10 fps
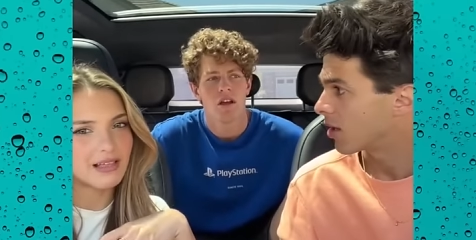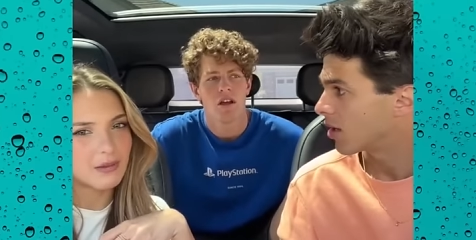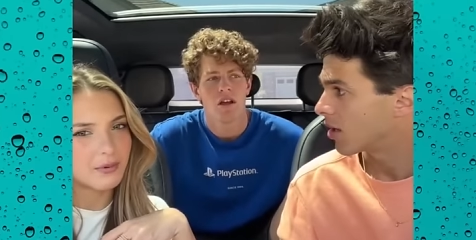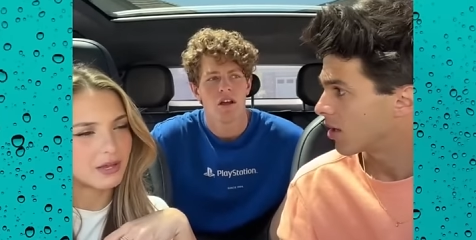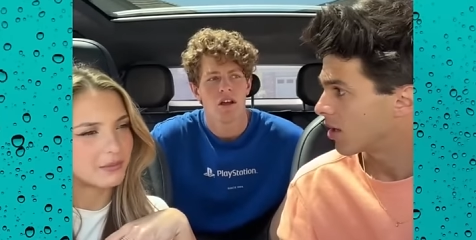Speaker 1: A nail
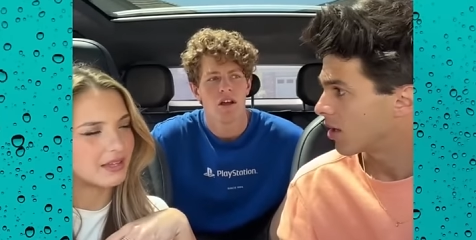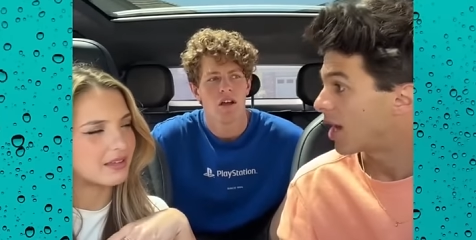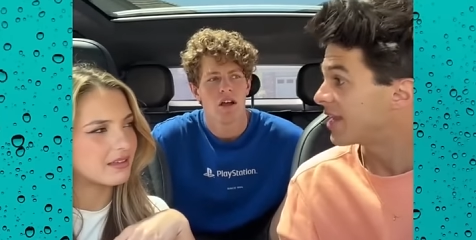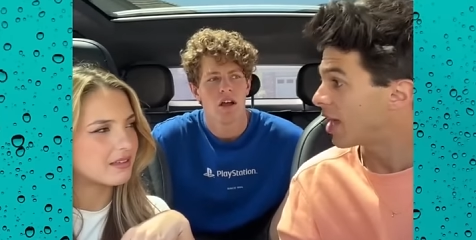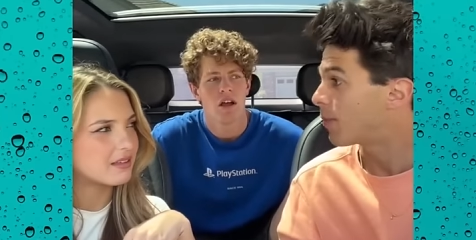appointment.
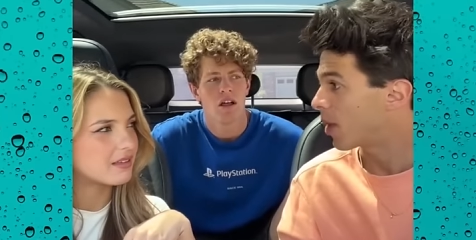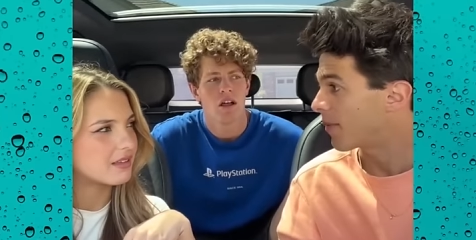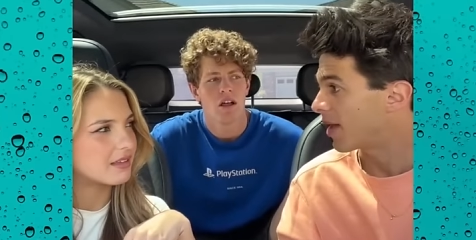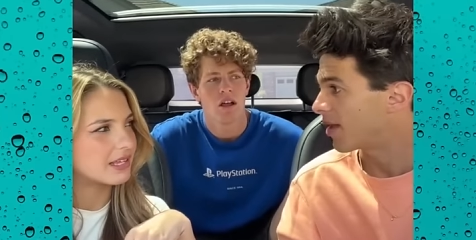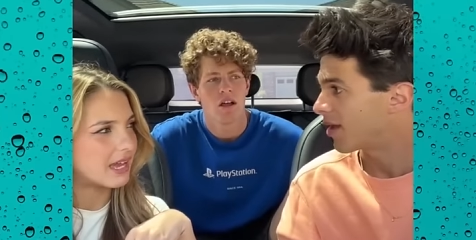
Speaker 2: A nail
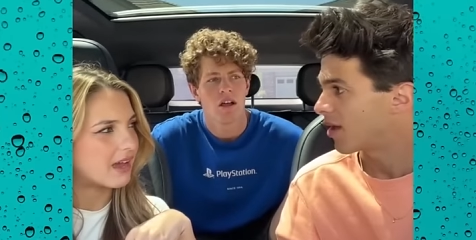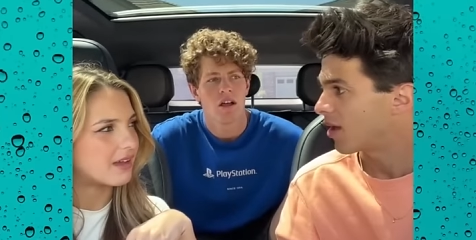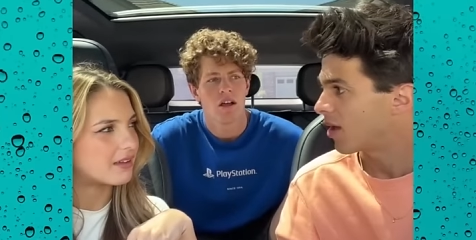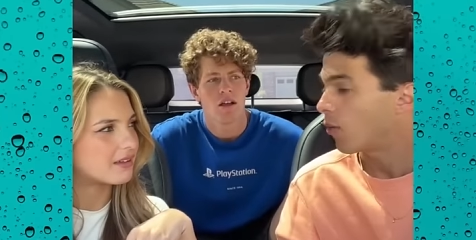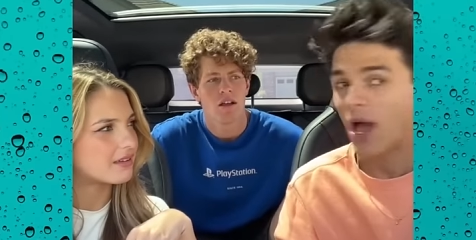appointment? Yeah.
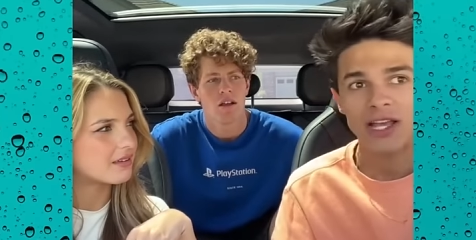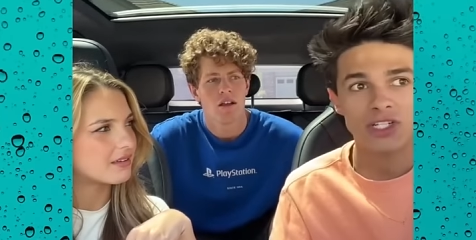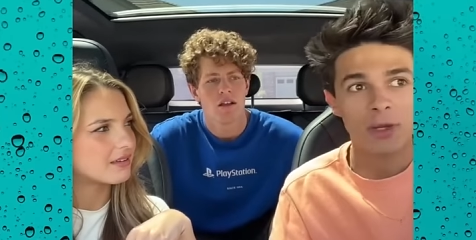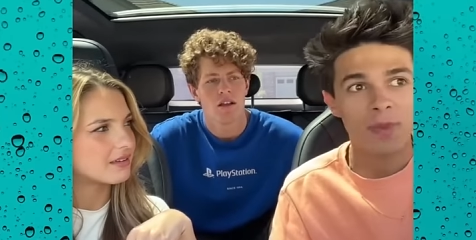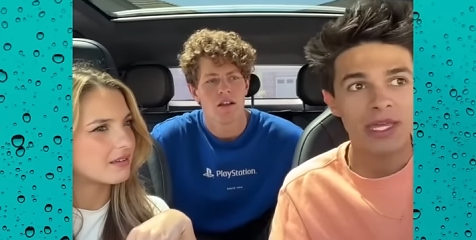Why well,
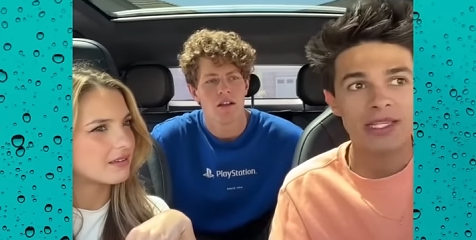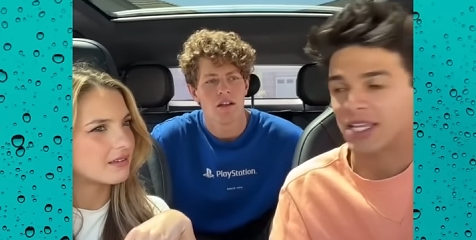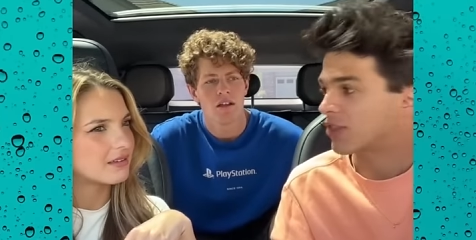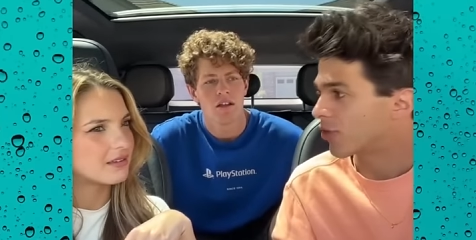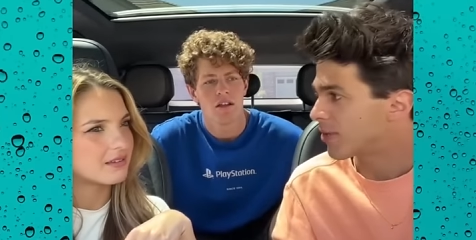should it be in this
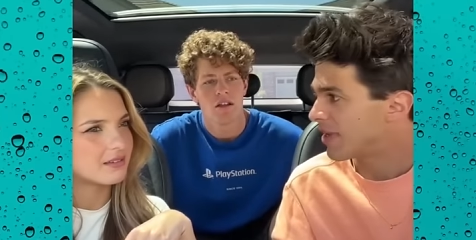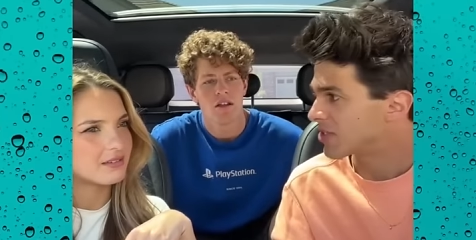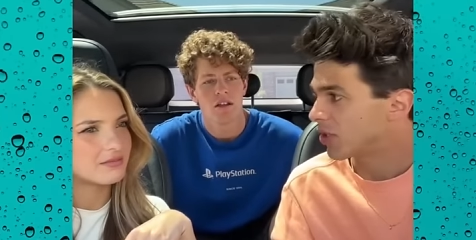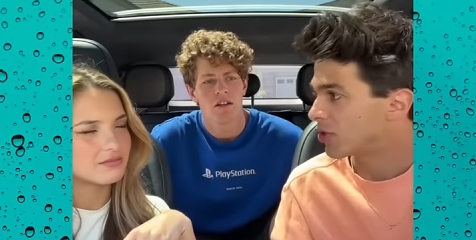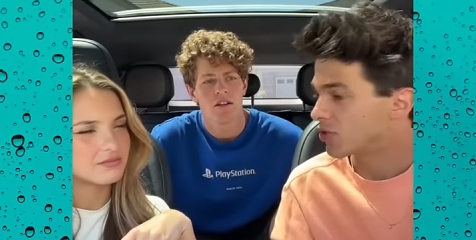like 30
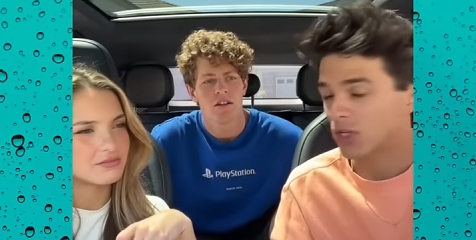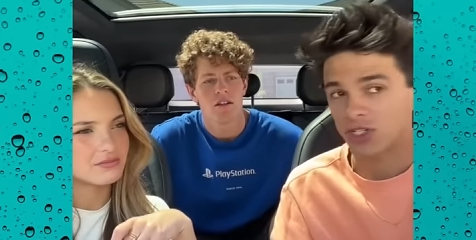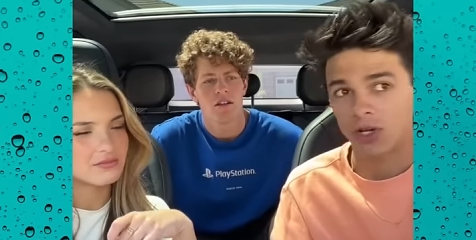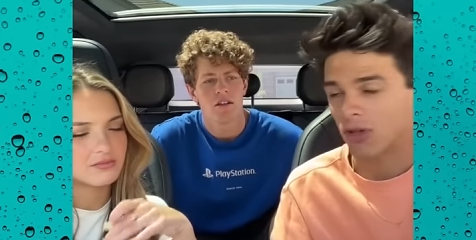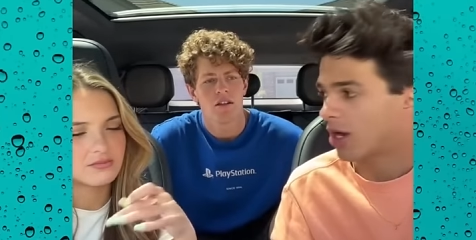minutes ago and you took
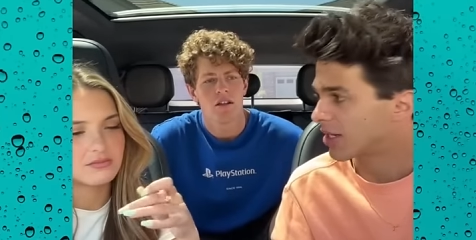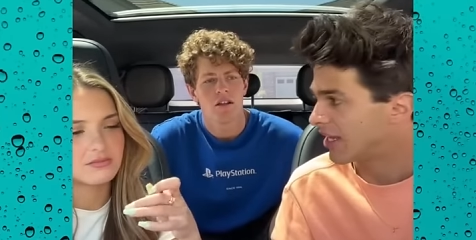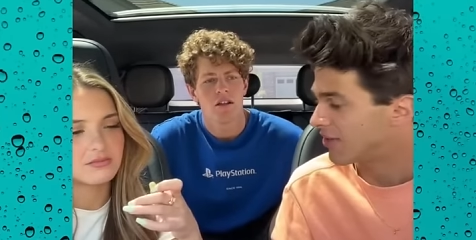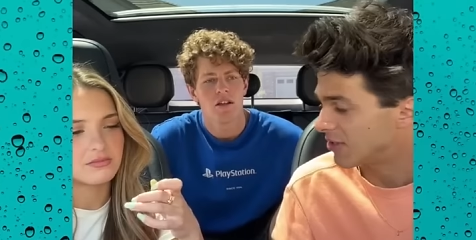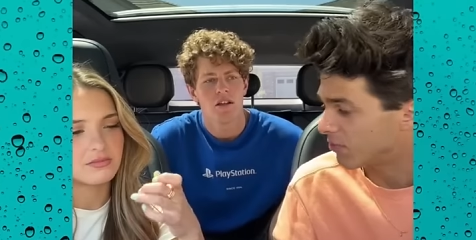so long to
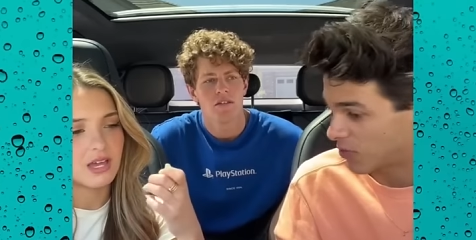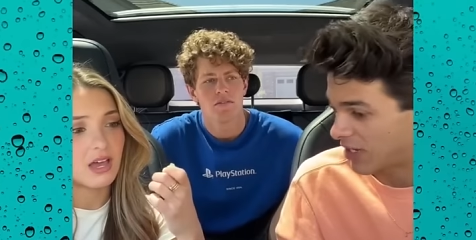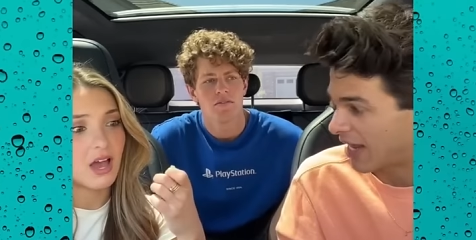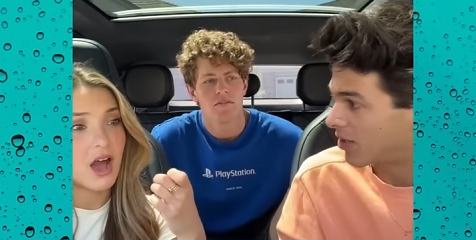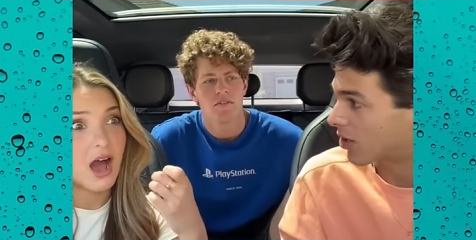even
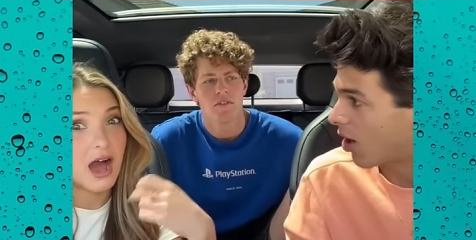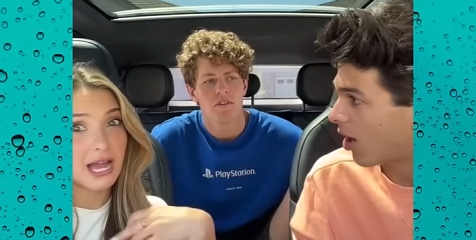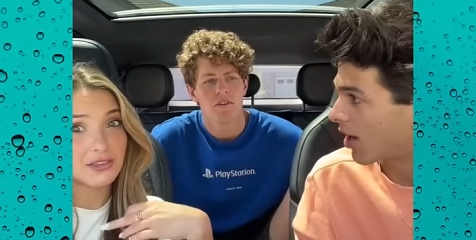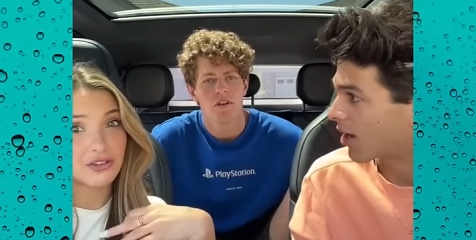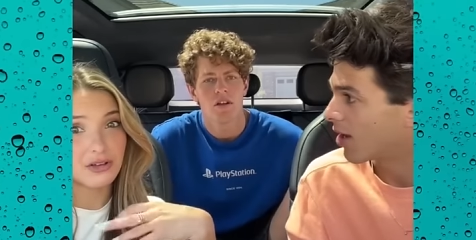get in the car?
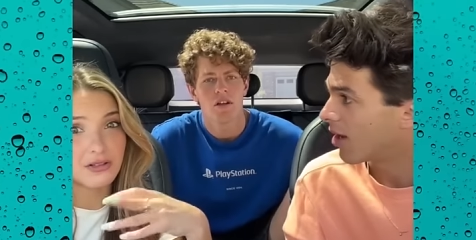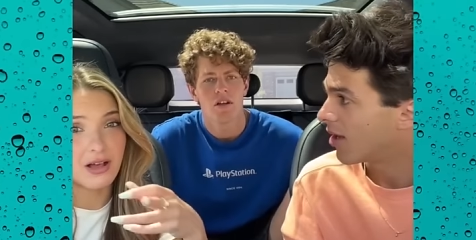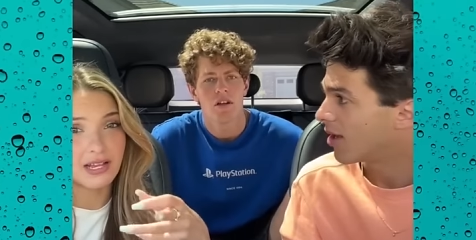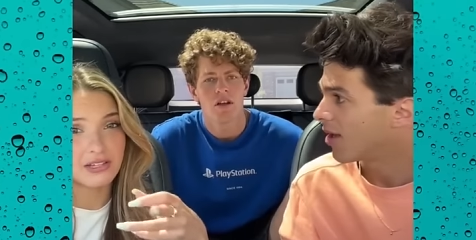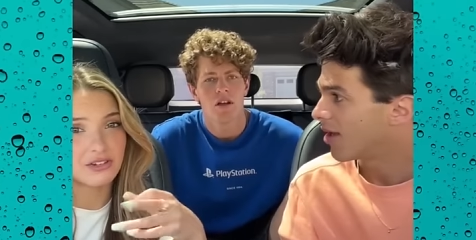I
Speaker 1: took
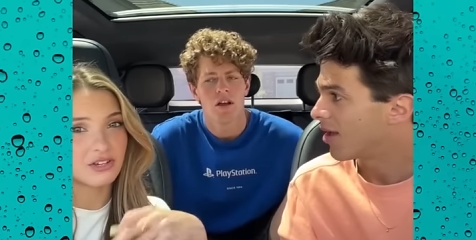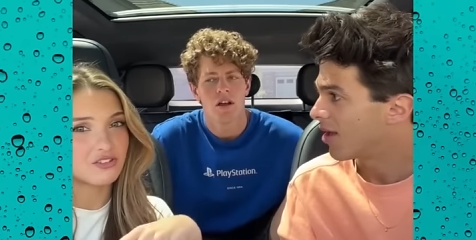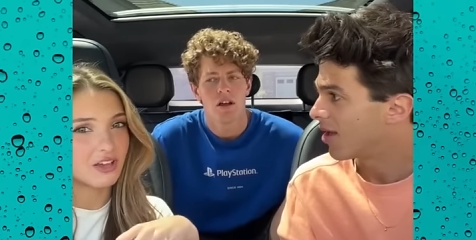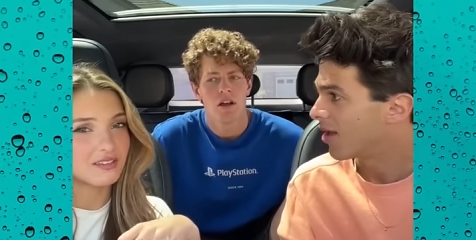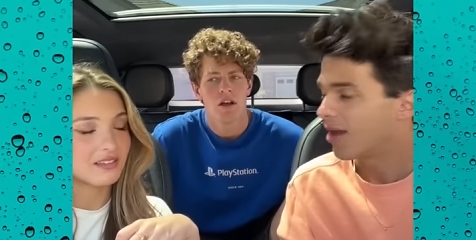long and you're
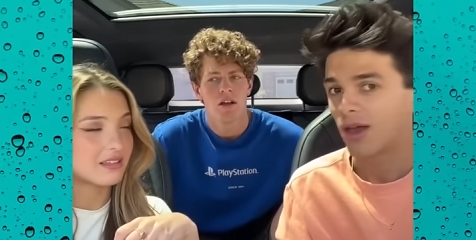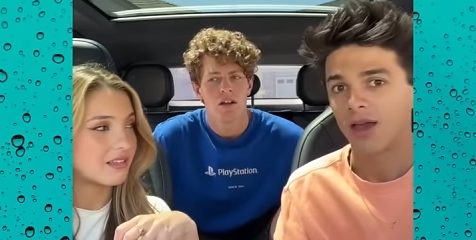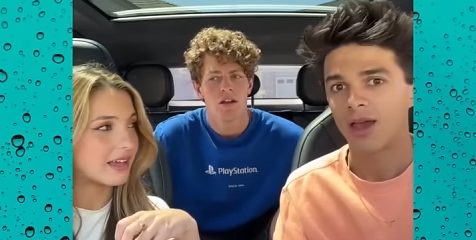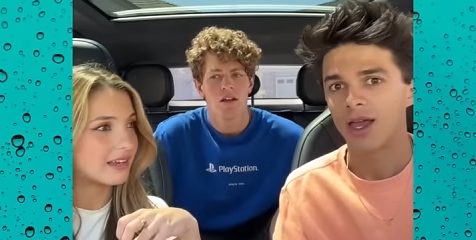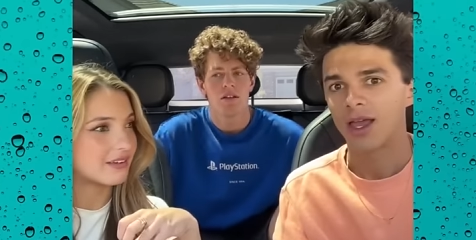adjusting the
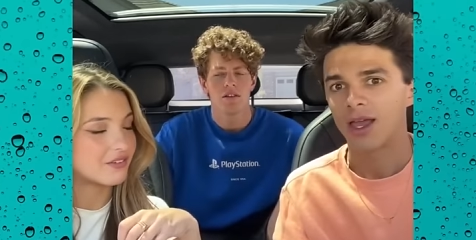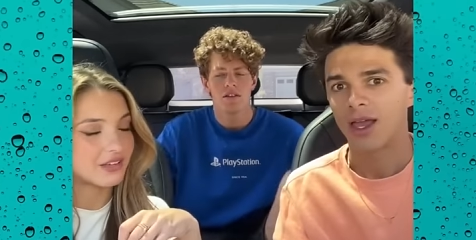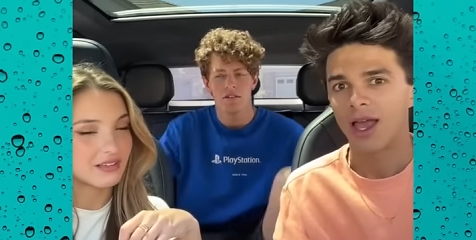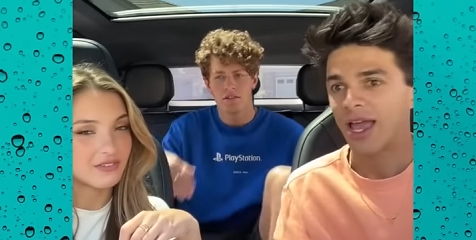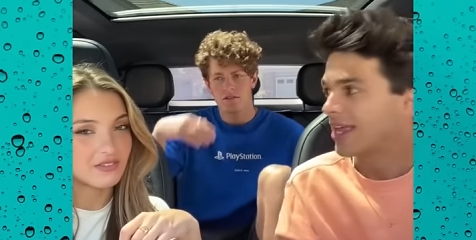lighting for like